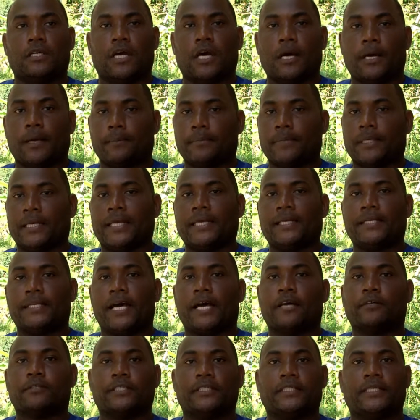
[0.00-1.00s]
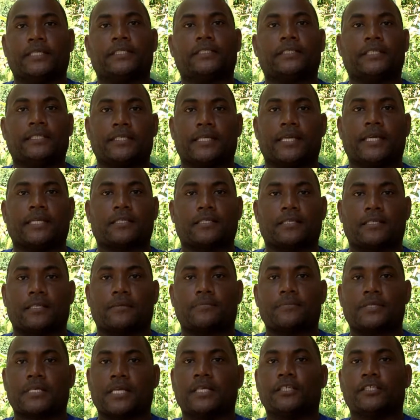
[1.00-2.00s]
um, lay down on it and get
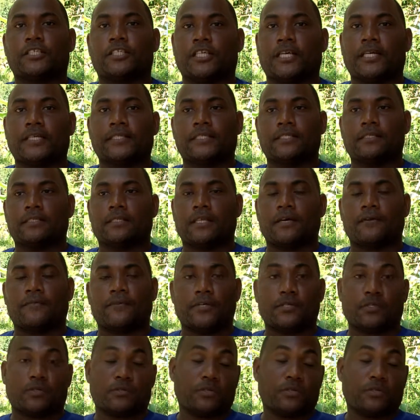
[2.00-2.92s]
some sunshine and stuff.